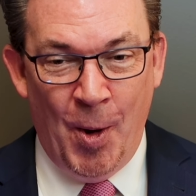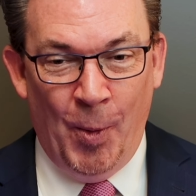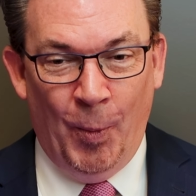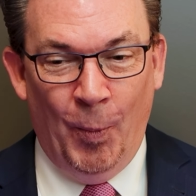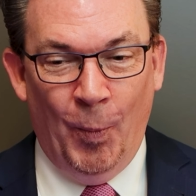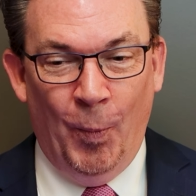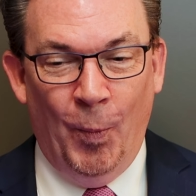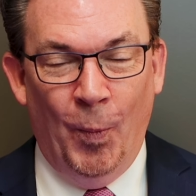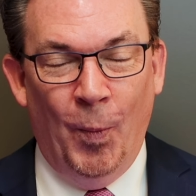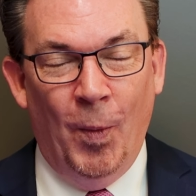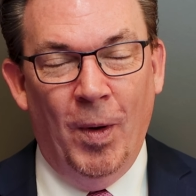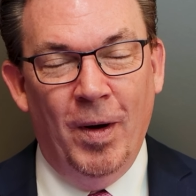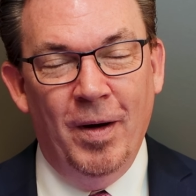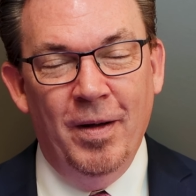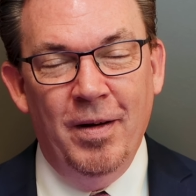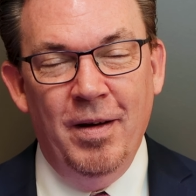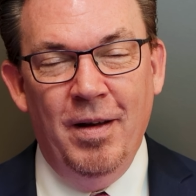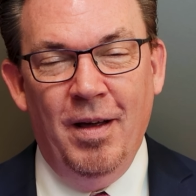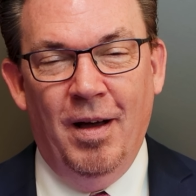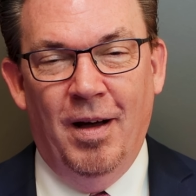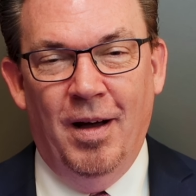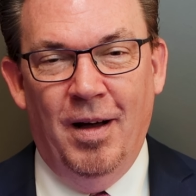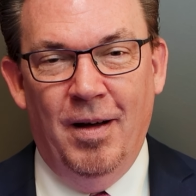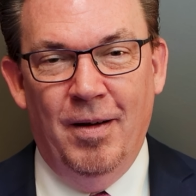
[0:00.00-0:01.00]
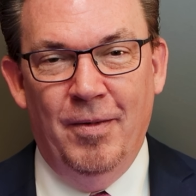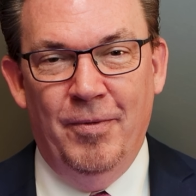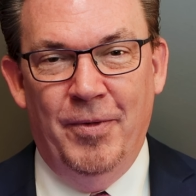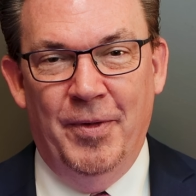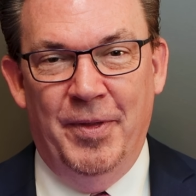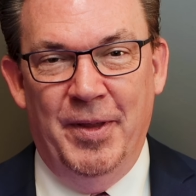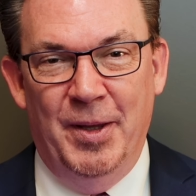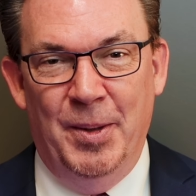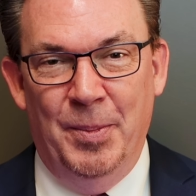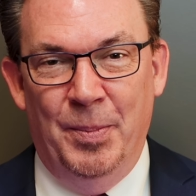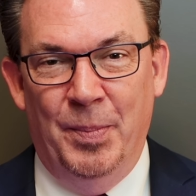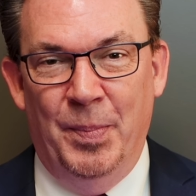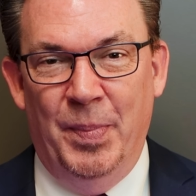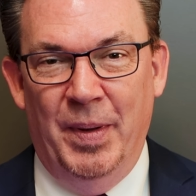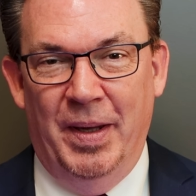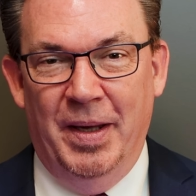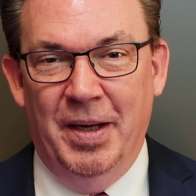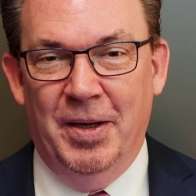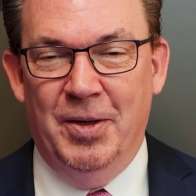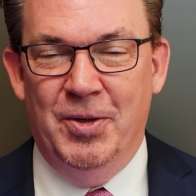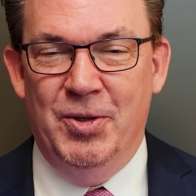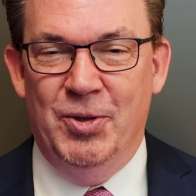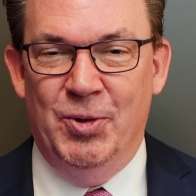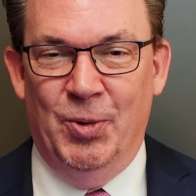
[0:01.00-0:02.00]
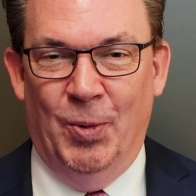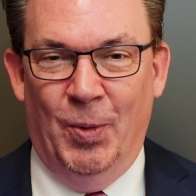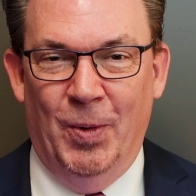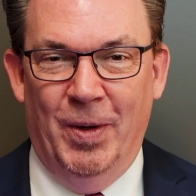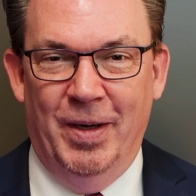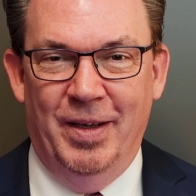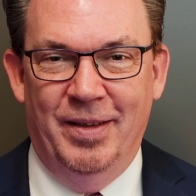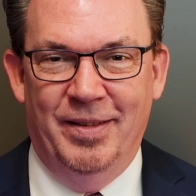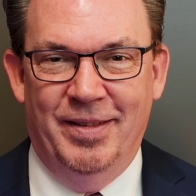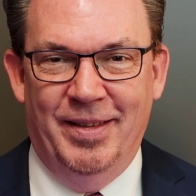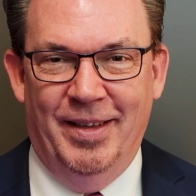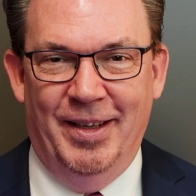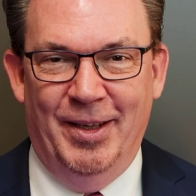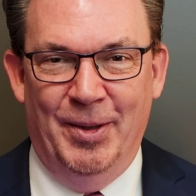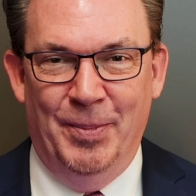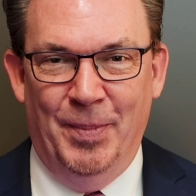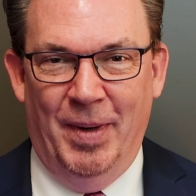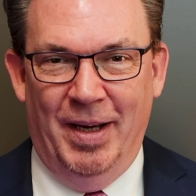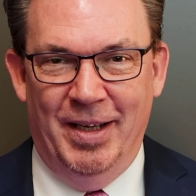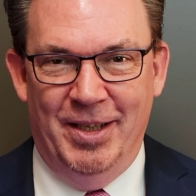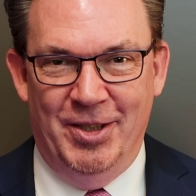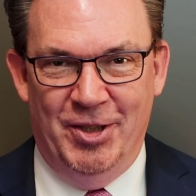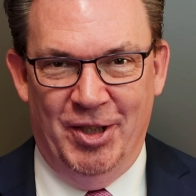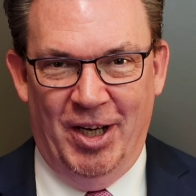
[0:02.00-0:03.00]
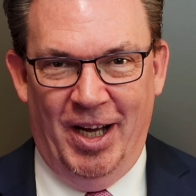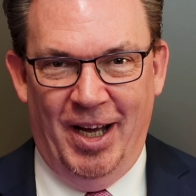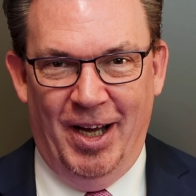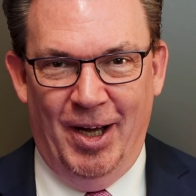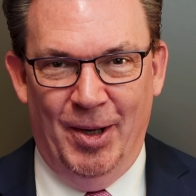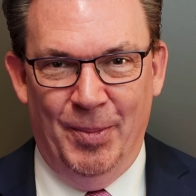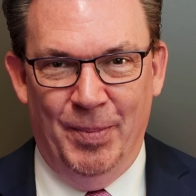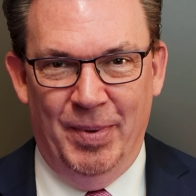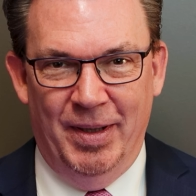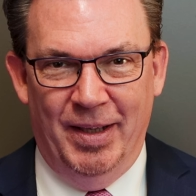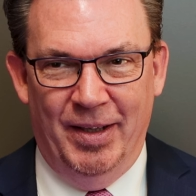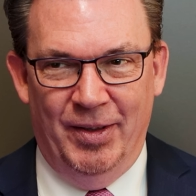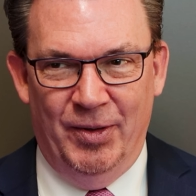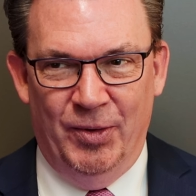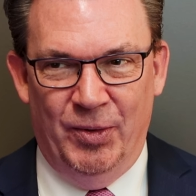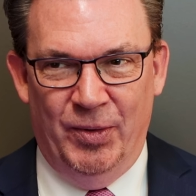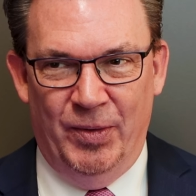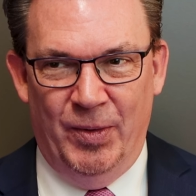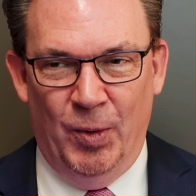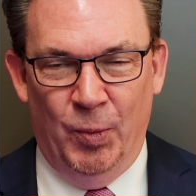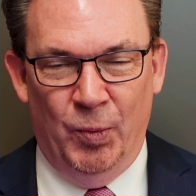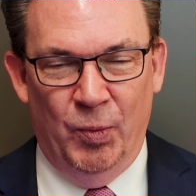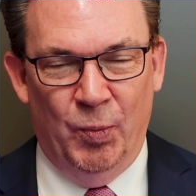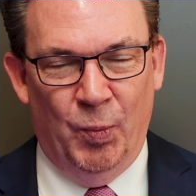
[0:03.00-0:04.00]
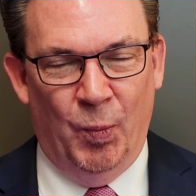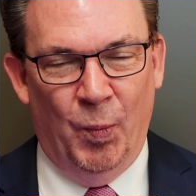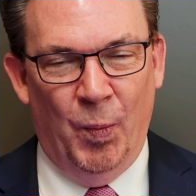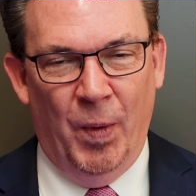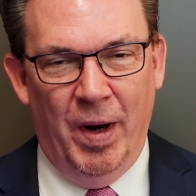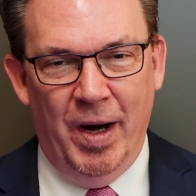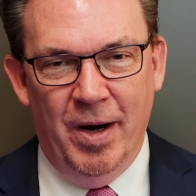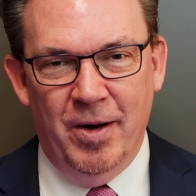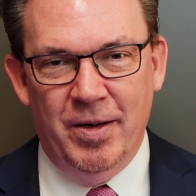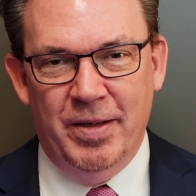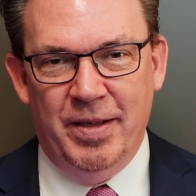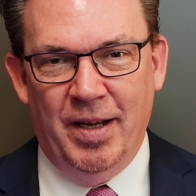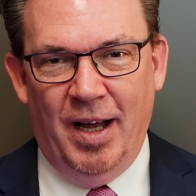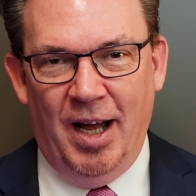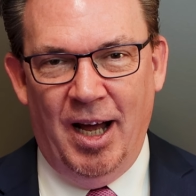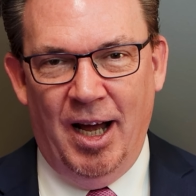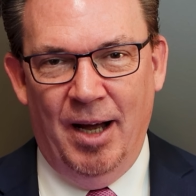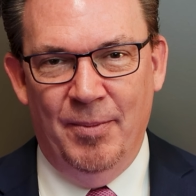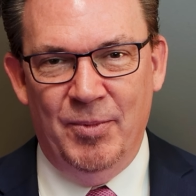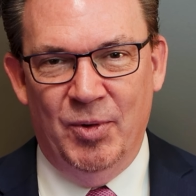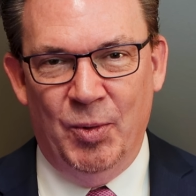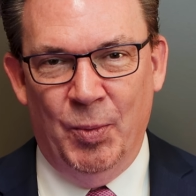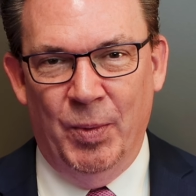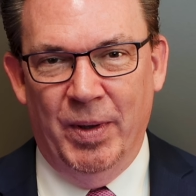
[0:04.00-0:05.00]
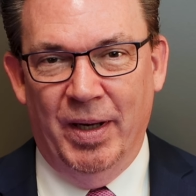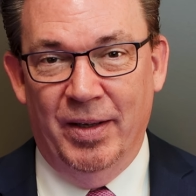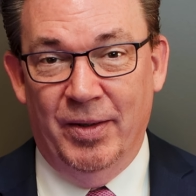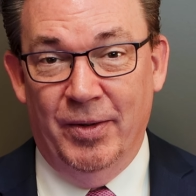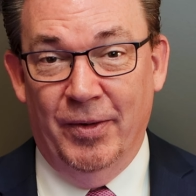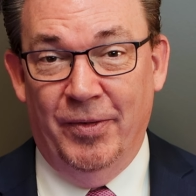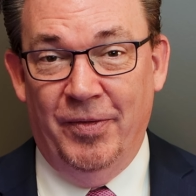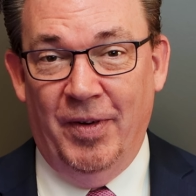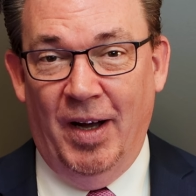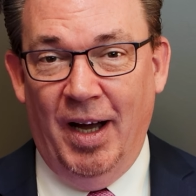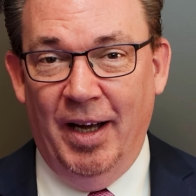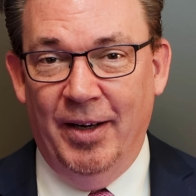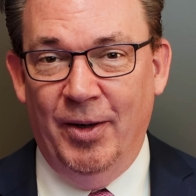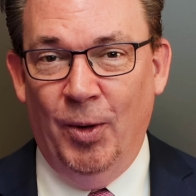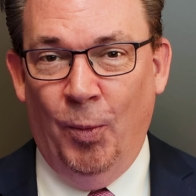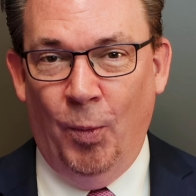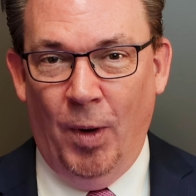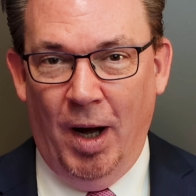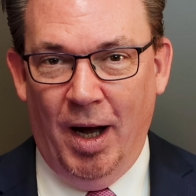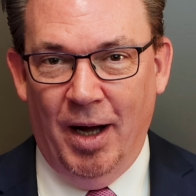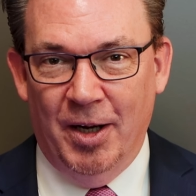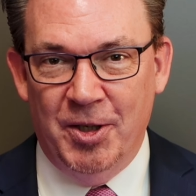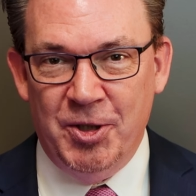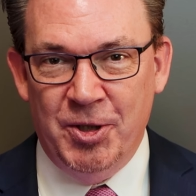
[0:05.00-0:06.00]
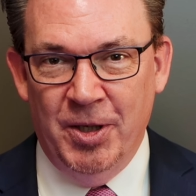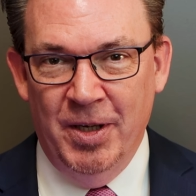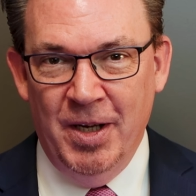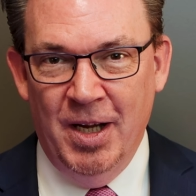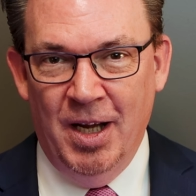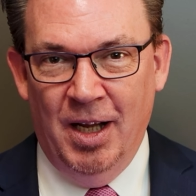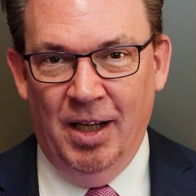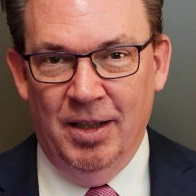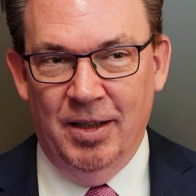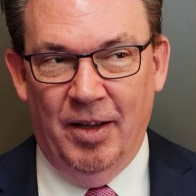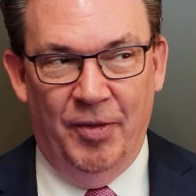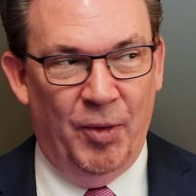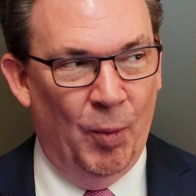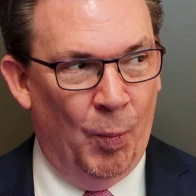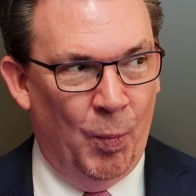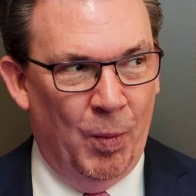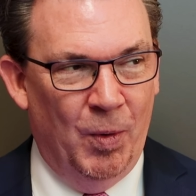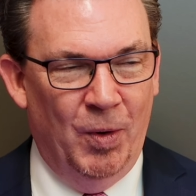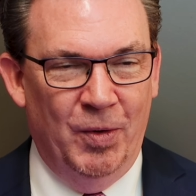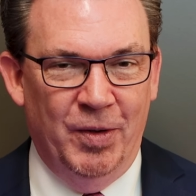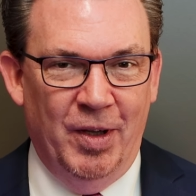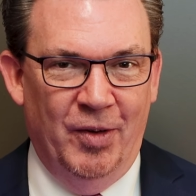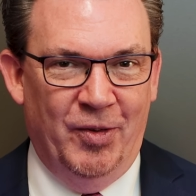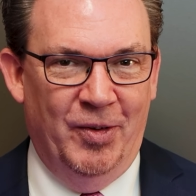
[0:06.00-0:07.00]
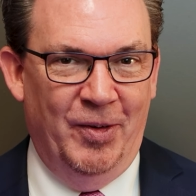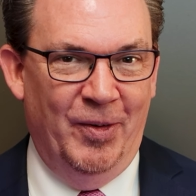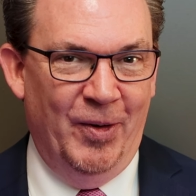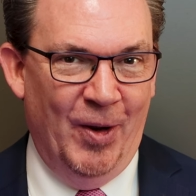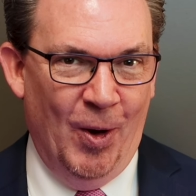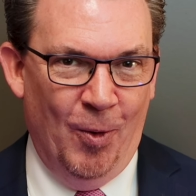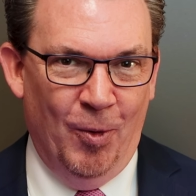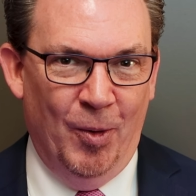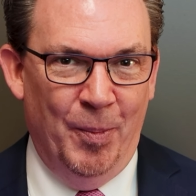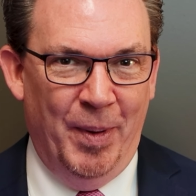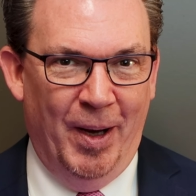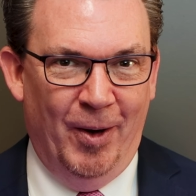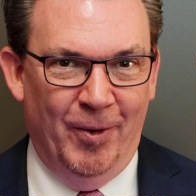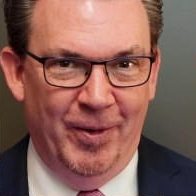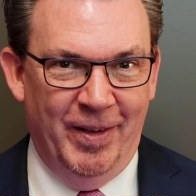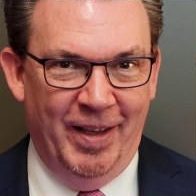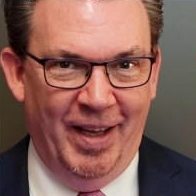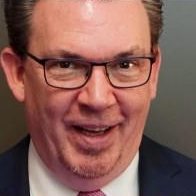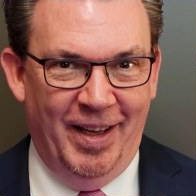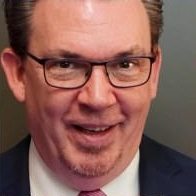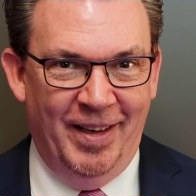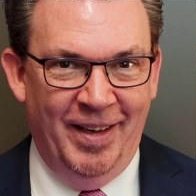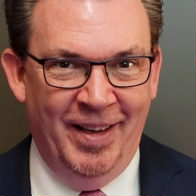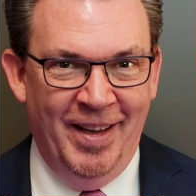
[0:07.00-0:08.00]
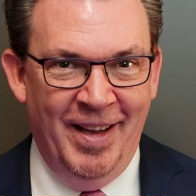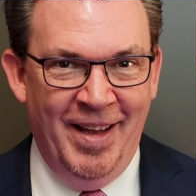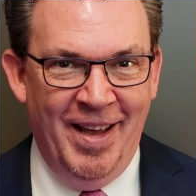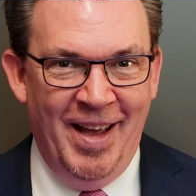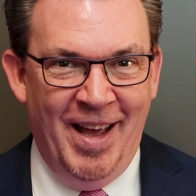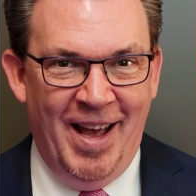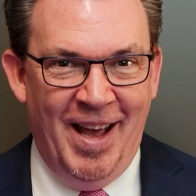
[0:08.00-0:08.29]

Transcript: One of the big joys in my job is those rare times where we get to find a watch that the world doesn't know about yet.